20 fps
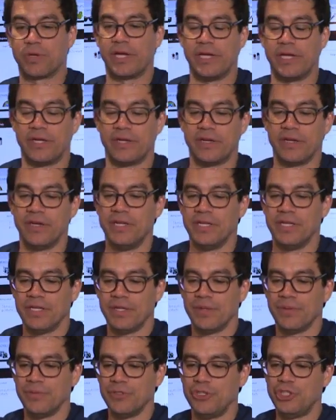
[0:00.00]
right here.
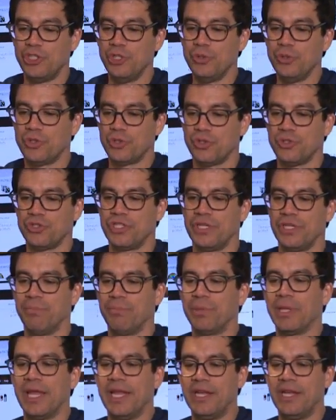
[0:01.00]
Juicers
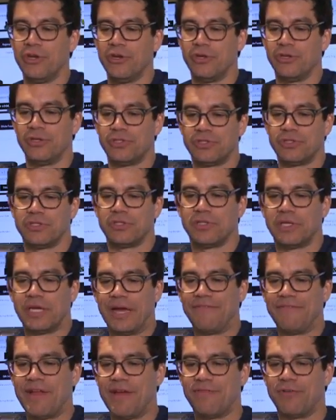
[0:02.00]
and blenders.
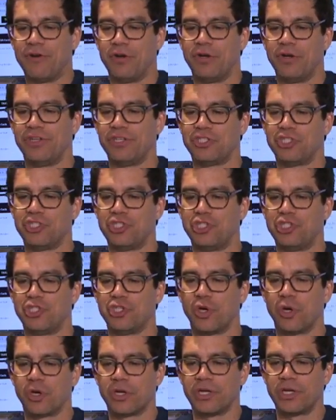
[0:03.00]
I've never heard. This is
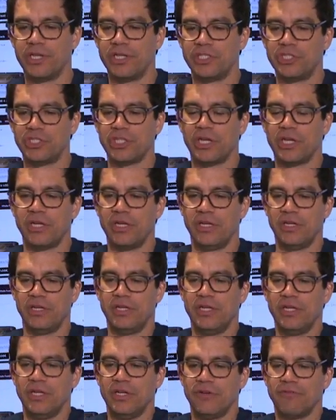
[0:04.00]
Shark Ninja
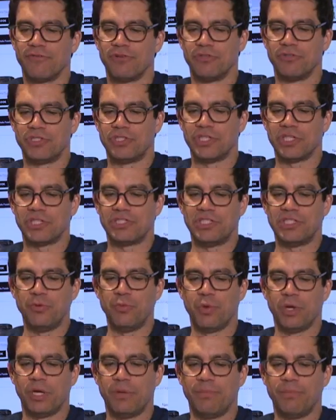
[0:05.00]
for
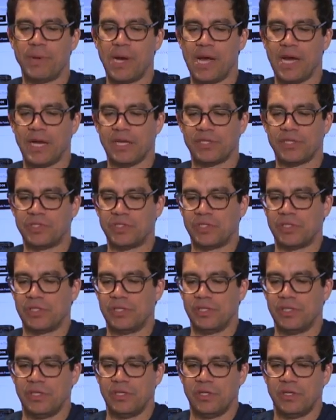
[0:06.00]
61 bucks.
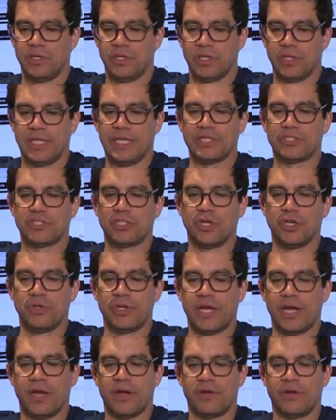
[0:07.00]
Let's go
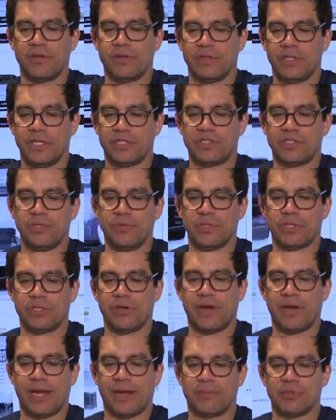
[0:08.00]
down. Let's see what
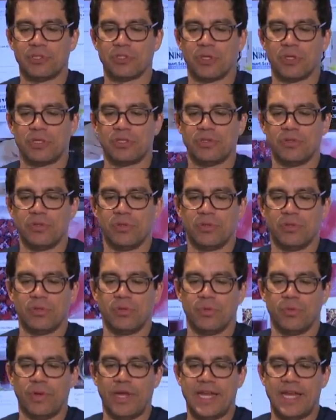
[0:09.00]
their Amazon
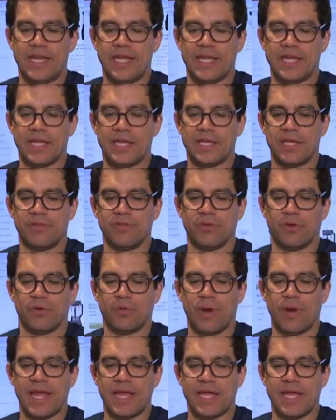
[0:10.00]
rating is, their
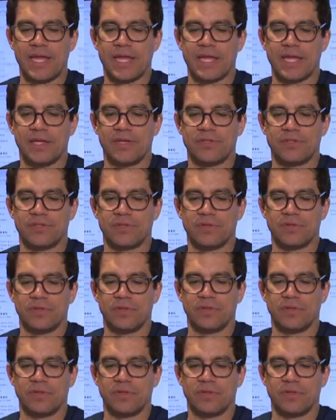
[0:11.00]
ranking is.